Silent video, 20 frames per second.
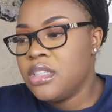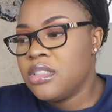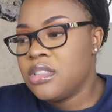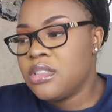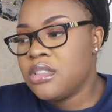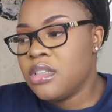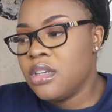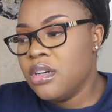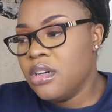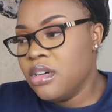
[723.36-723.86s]

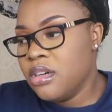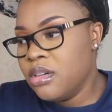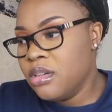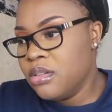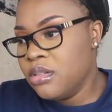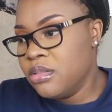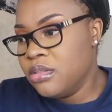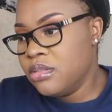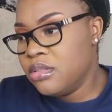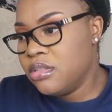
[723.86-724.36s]

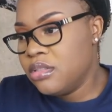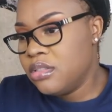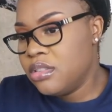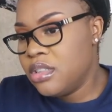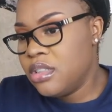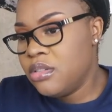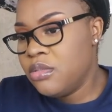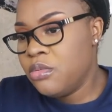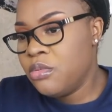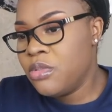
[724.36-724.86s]
So
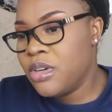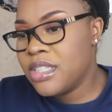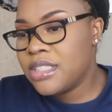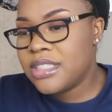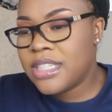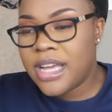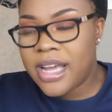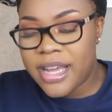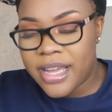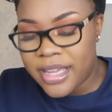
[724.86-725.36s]

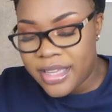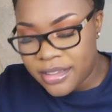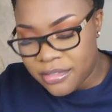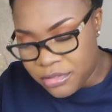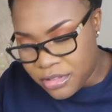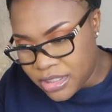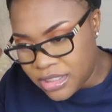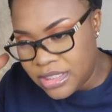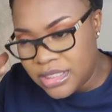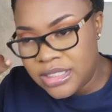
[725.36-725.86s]
once I
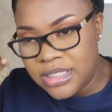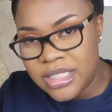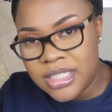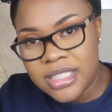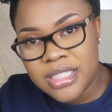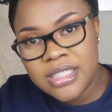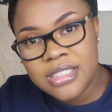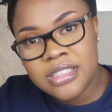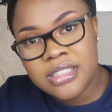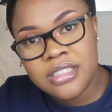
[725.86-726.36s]
really
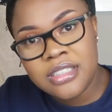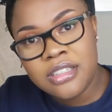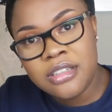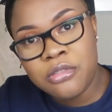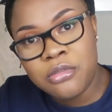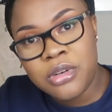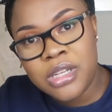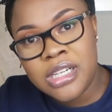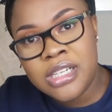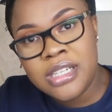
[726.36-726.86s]
dig
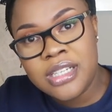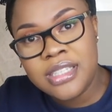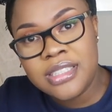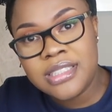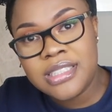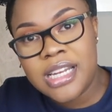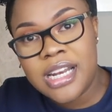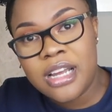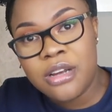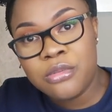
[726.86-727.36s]
into what it
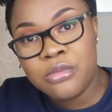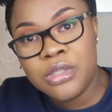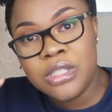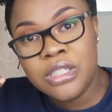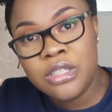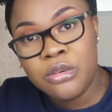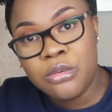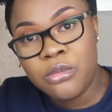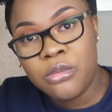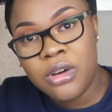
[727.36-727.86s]
is that I
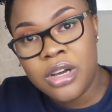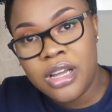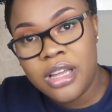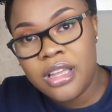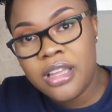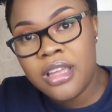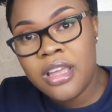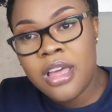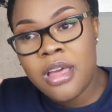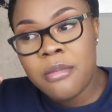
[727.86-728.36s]
really
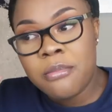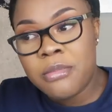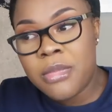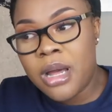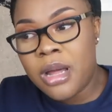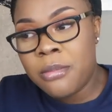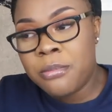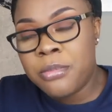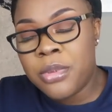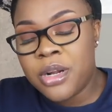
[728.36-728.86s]
want
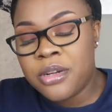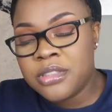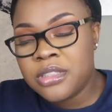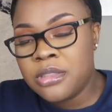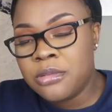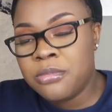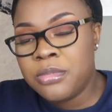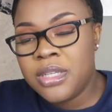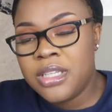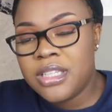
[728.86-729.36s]
my
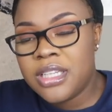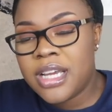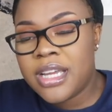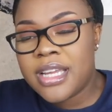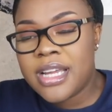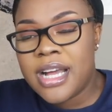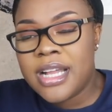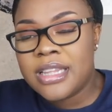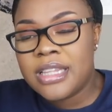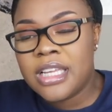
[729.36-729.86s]
birth to be
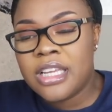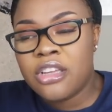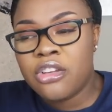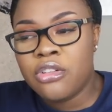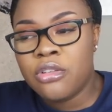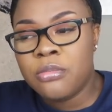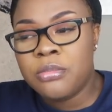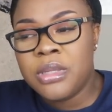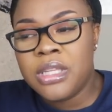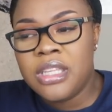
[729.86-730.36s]
like, I think
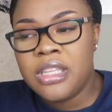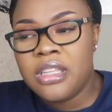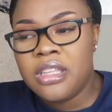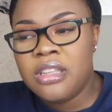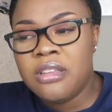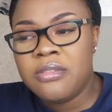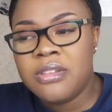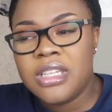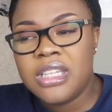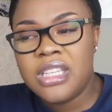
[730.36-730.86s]
it will be
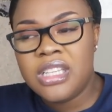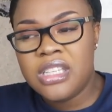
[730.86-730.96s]
even